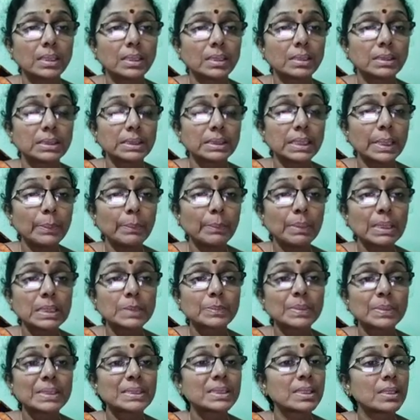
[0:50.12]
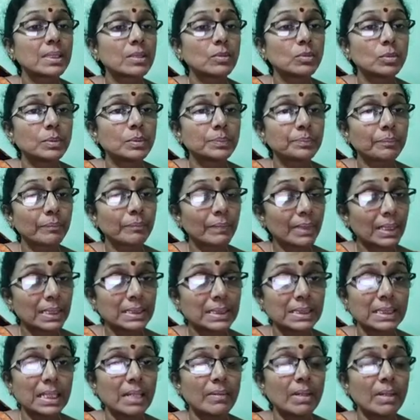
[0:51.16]
C++ and
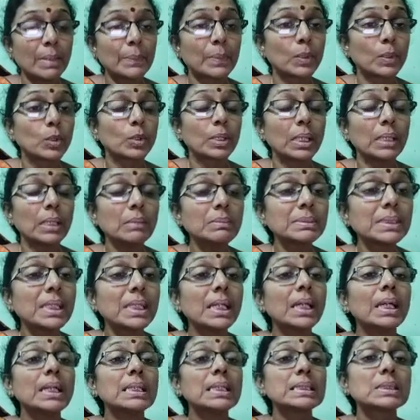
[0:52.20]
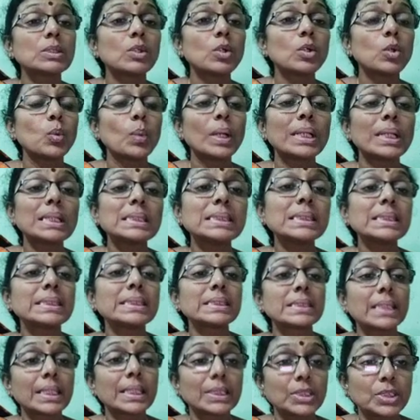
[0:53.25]
Java programs. So what is a
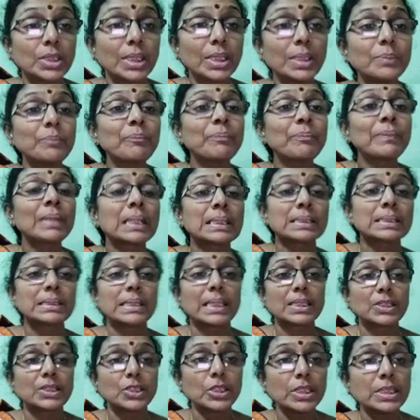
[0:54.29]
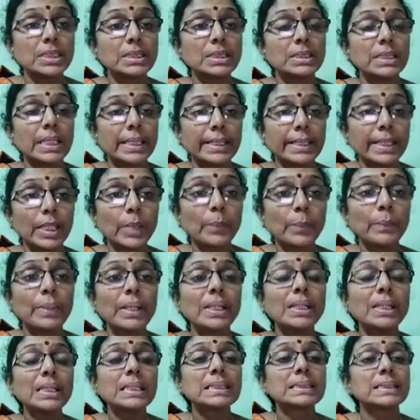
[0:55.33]
structure? Structure is nothing but
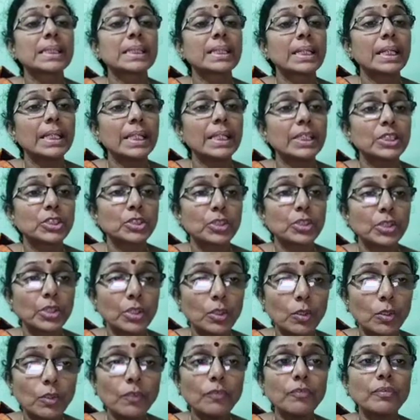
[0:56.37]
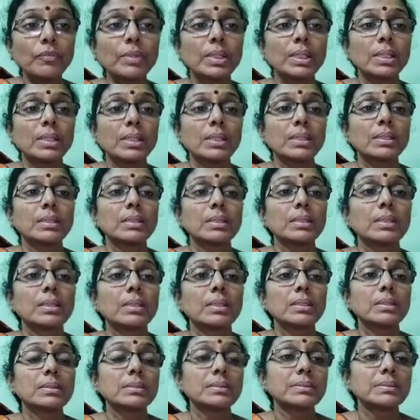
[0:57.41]
it is a collection of
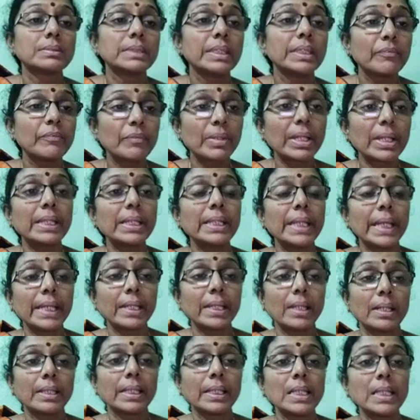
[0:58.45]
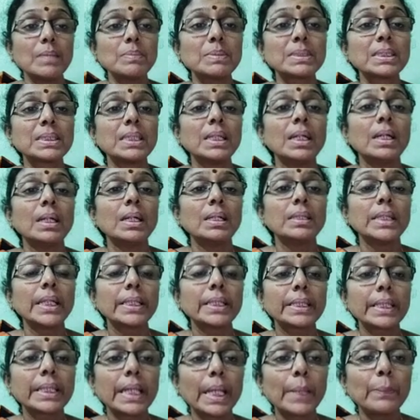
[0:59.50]
different data types that
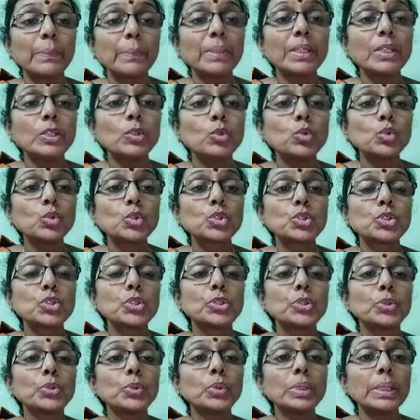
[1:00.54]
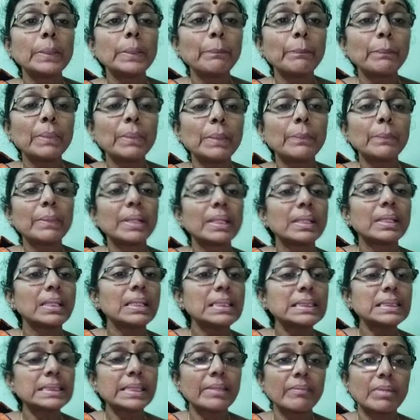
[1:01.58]
can be used to implement the
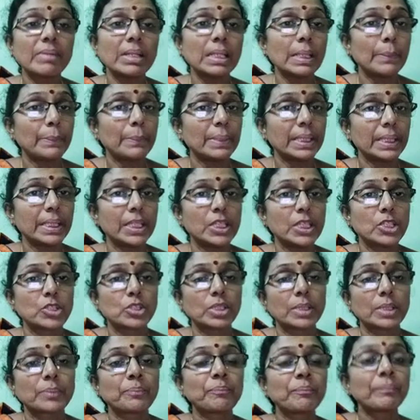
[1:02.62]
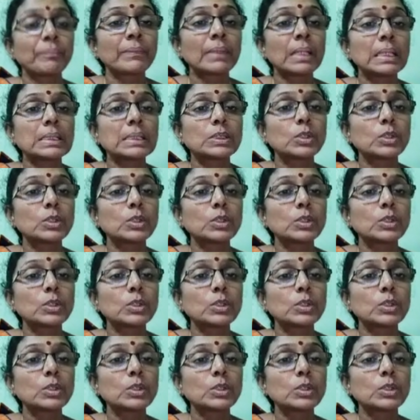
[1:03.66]
several application. So